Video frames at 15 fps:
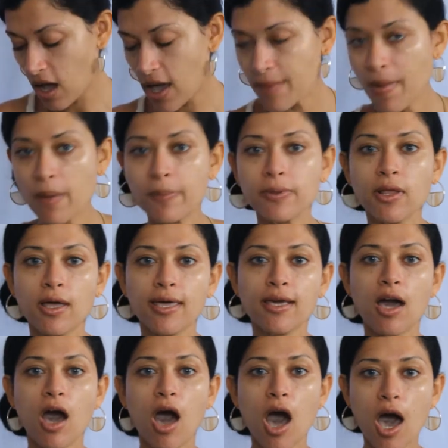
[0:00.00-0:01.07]
I'm applying
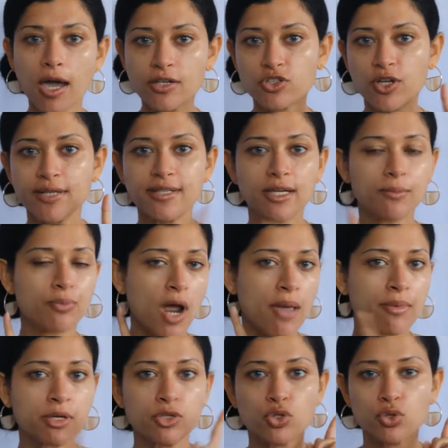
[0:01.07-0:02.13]
a hydrating
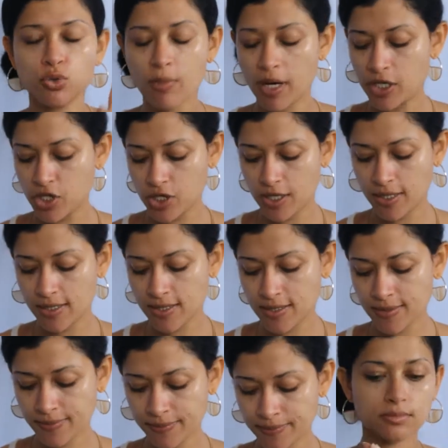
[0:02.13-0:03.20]
primer to my cheeks.